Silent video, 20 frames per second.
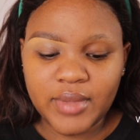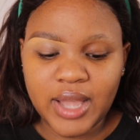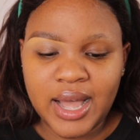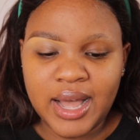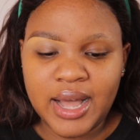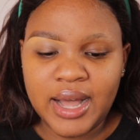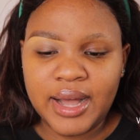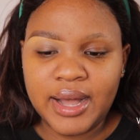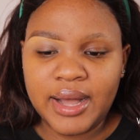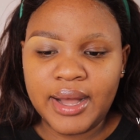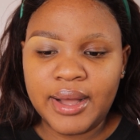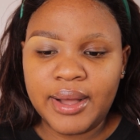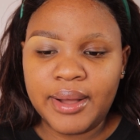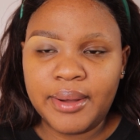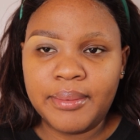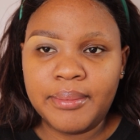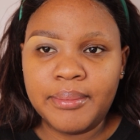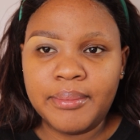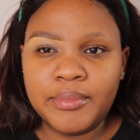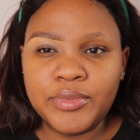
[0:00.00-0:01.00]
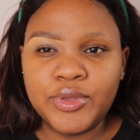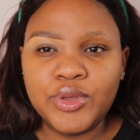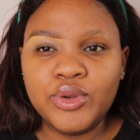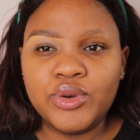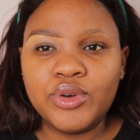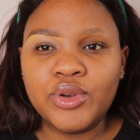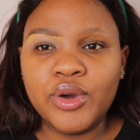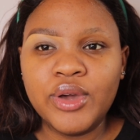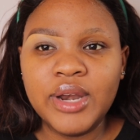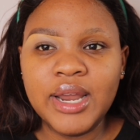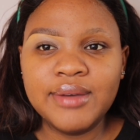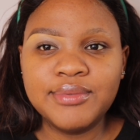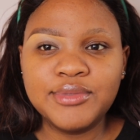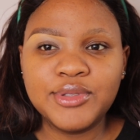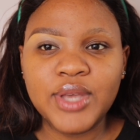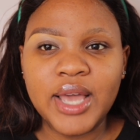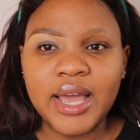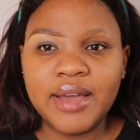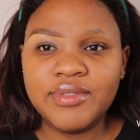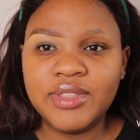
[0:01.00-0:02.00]
You don't have
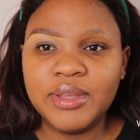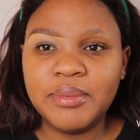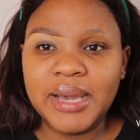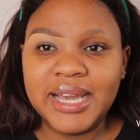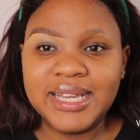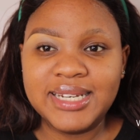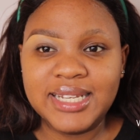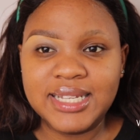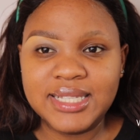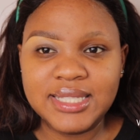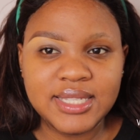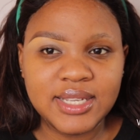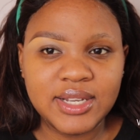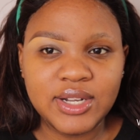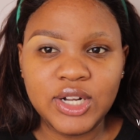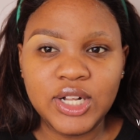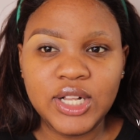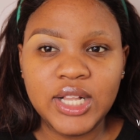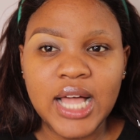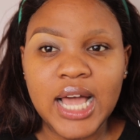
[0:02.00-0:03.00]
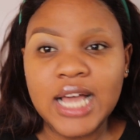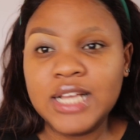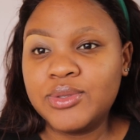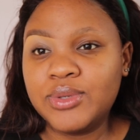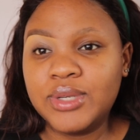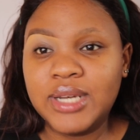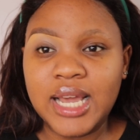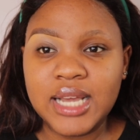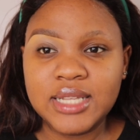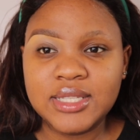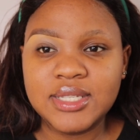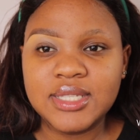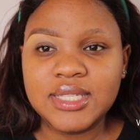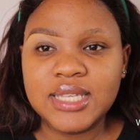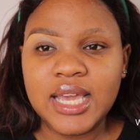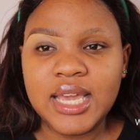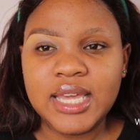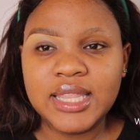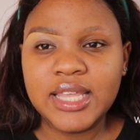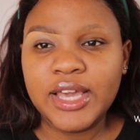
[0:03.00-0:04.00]
to have them identical, as we'd like to
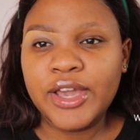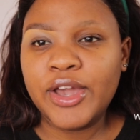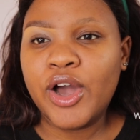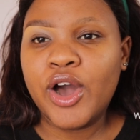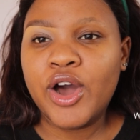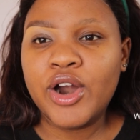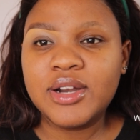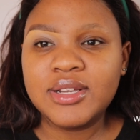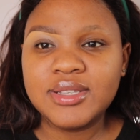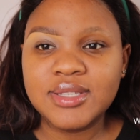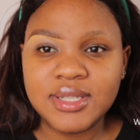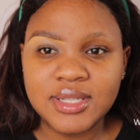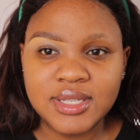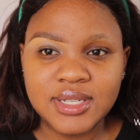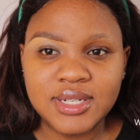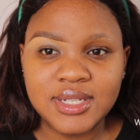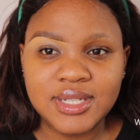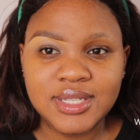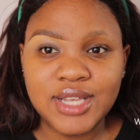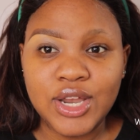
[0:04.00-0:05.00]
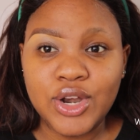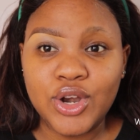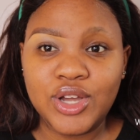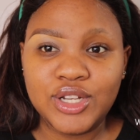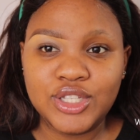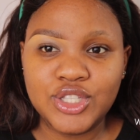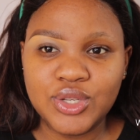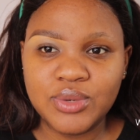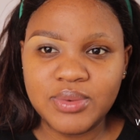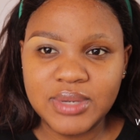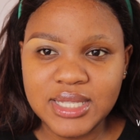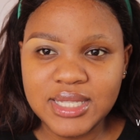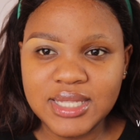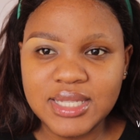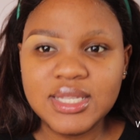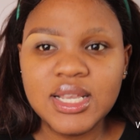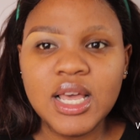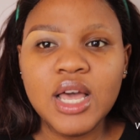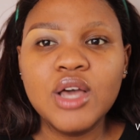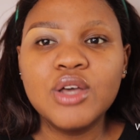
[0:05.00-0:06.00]
say they are sisters and not
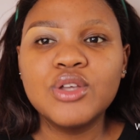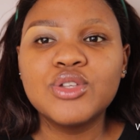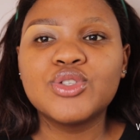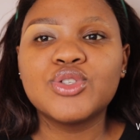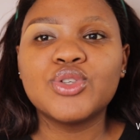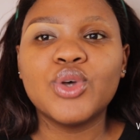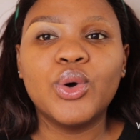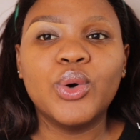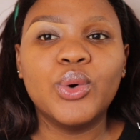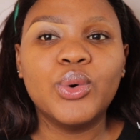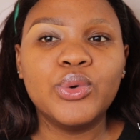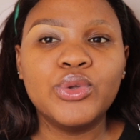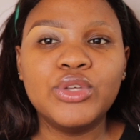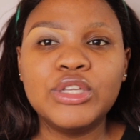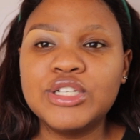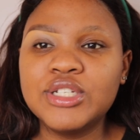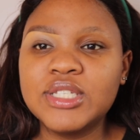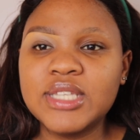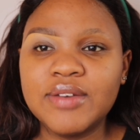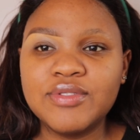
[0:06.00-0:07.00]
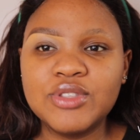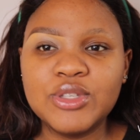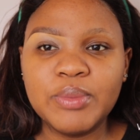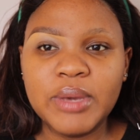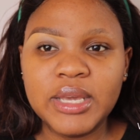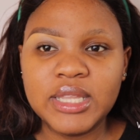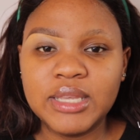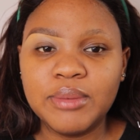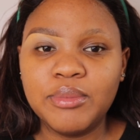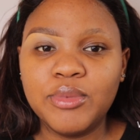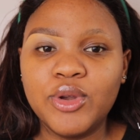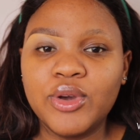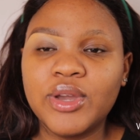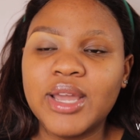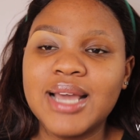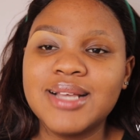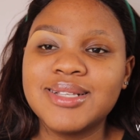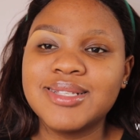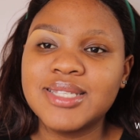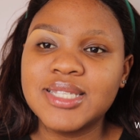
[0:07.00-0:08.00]
twins, so you just have to make them
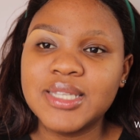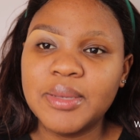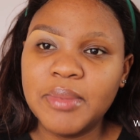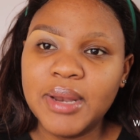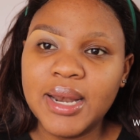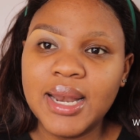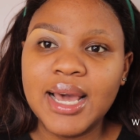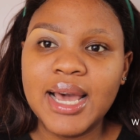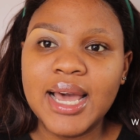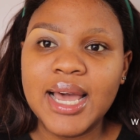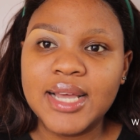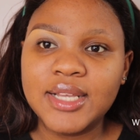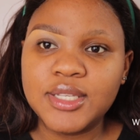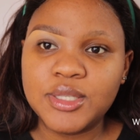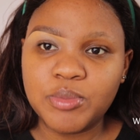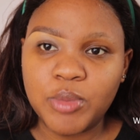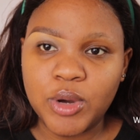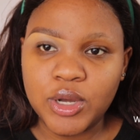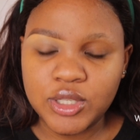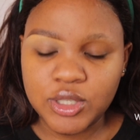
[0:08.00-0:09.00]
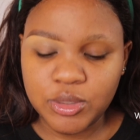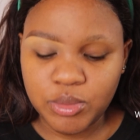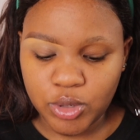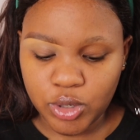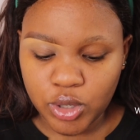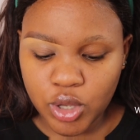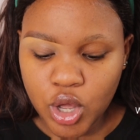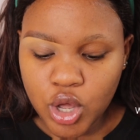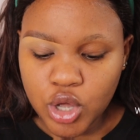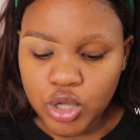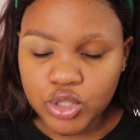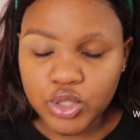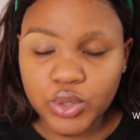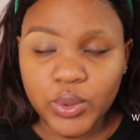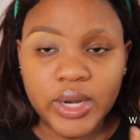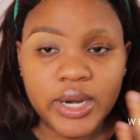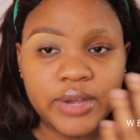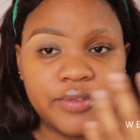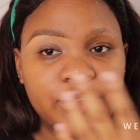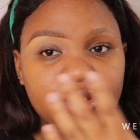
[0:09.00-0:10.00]
look as similar as possible. So
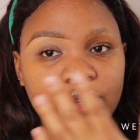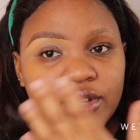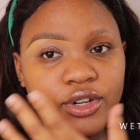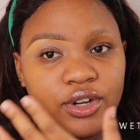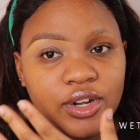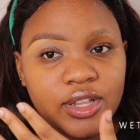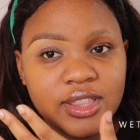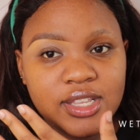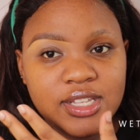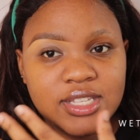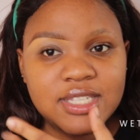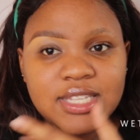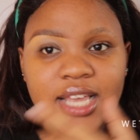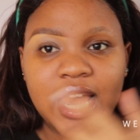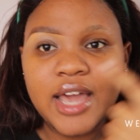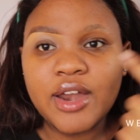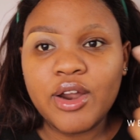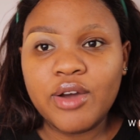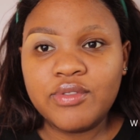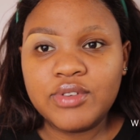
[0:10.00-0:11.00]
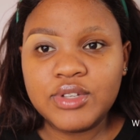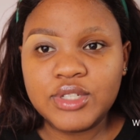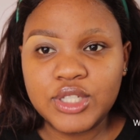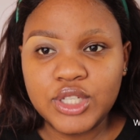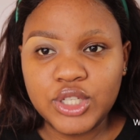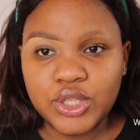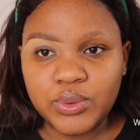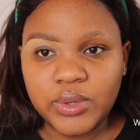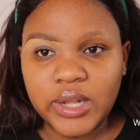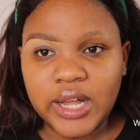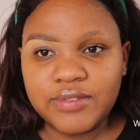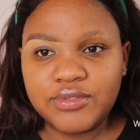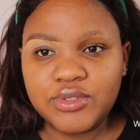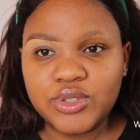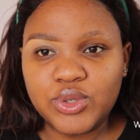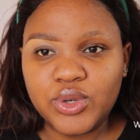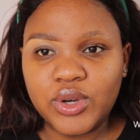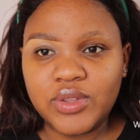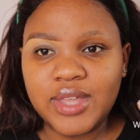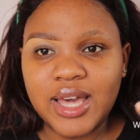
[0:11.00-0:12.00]
whatever you did on this side, obviously you will have
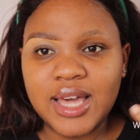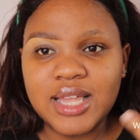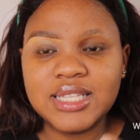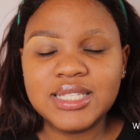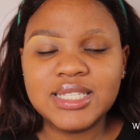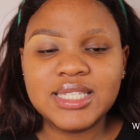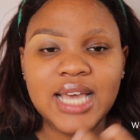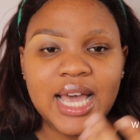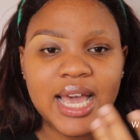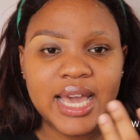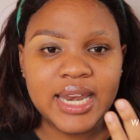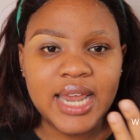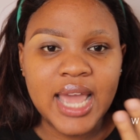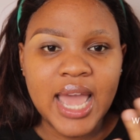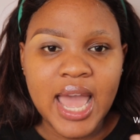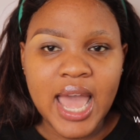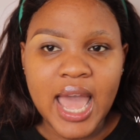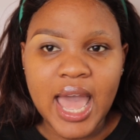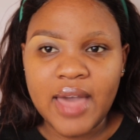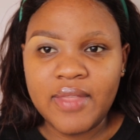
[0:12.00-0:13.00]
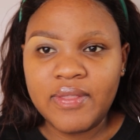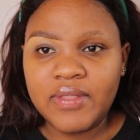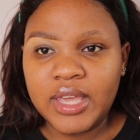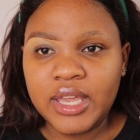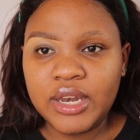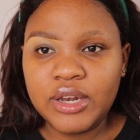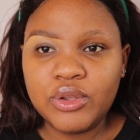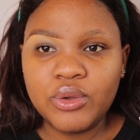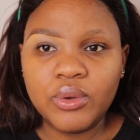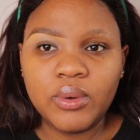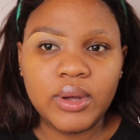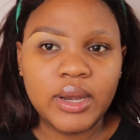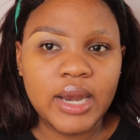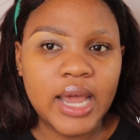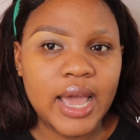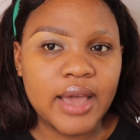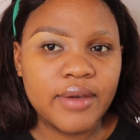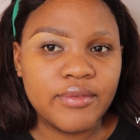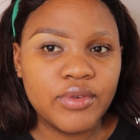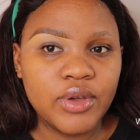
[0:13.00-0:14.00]
to do on the other side, and then you would
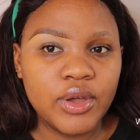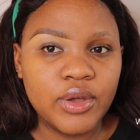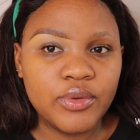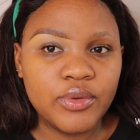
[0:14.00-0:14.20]
have